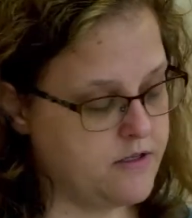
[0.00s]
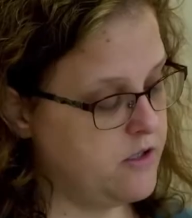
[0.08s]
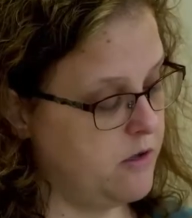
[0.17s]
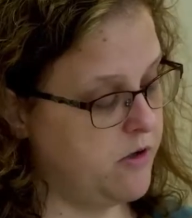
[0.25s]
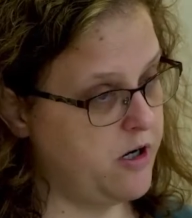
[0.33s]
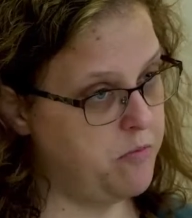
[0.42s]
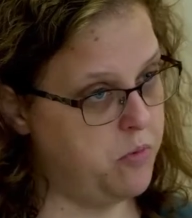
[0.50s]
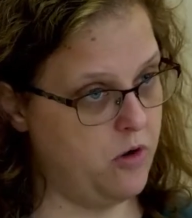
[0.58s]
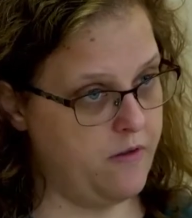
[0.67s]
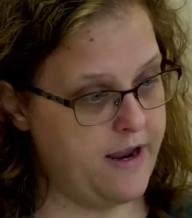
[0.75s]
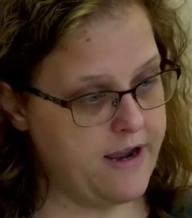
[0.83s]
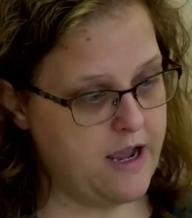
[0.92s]
so I'm going to
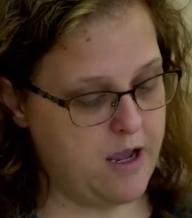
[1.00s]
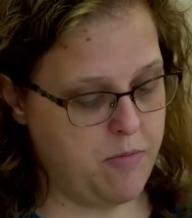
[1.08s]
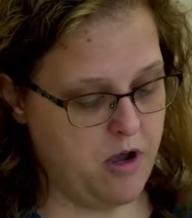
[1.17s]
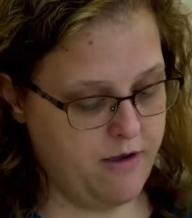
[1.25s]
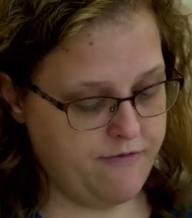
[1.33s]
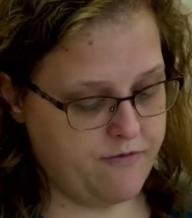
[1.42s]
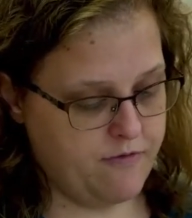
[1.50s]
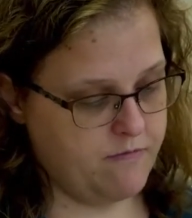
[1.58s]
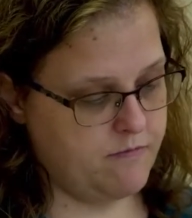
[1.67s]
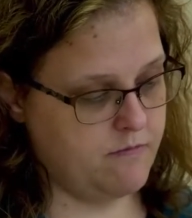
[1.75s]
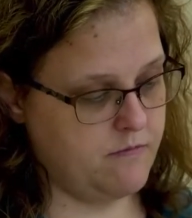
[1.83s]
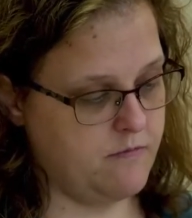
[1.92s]
pull that cap off,
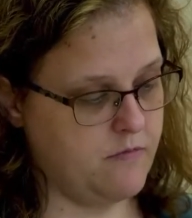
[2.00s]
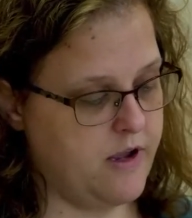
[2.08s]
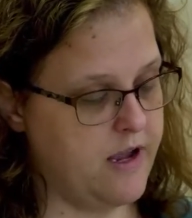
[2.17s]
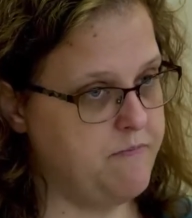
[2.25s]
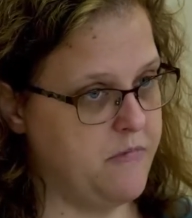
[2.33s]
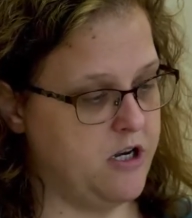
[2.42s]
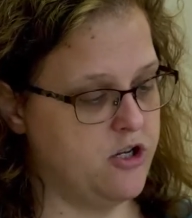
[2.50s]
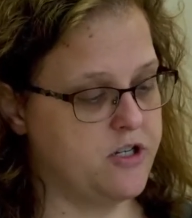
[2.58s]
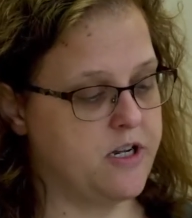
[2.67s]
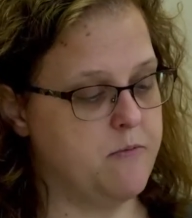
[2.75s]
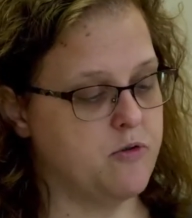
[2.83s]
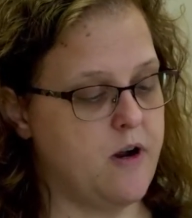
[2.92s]
okay, and it
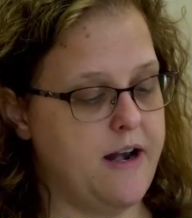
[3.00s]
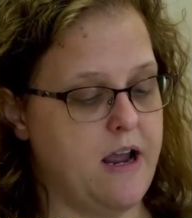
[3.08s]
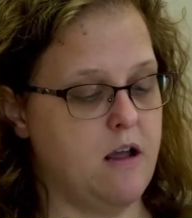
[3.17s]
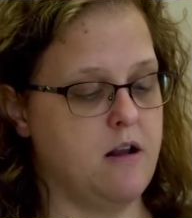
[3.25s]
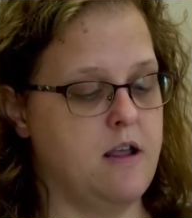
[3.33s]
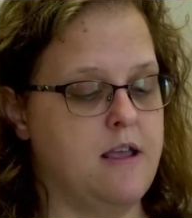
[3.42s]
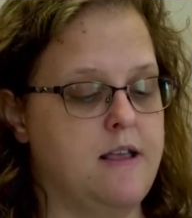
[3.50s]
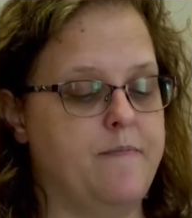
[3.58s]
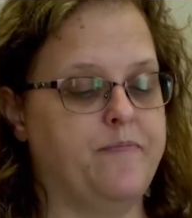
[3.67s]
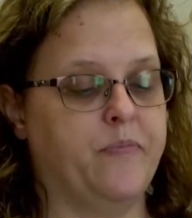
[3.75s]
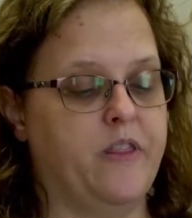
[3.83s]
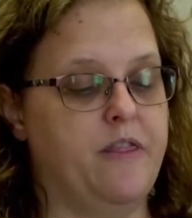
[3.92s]
just comes right out.
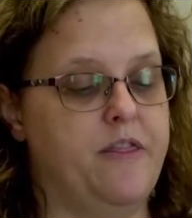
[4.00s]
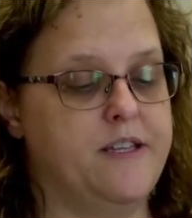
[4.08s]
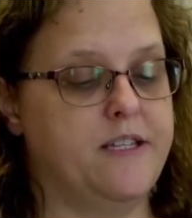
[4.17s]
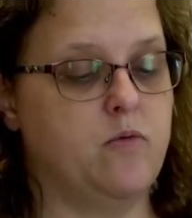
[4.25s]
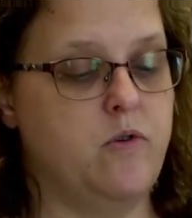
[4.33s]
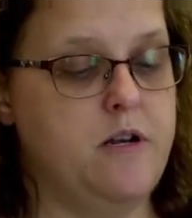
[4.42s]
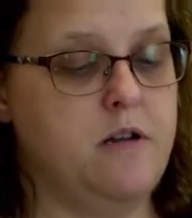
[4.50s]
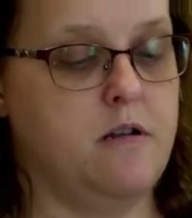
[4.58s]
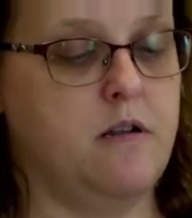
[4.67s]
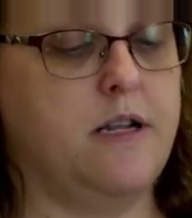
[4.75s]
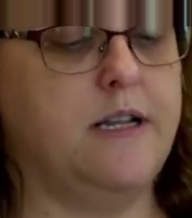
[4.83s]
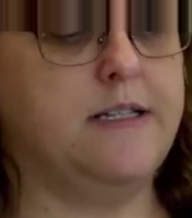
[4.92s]
This one
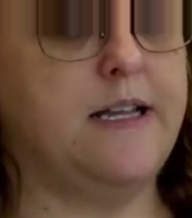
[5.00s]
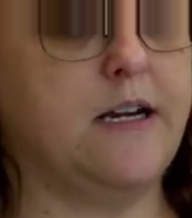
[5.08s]
is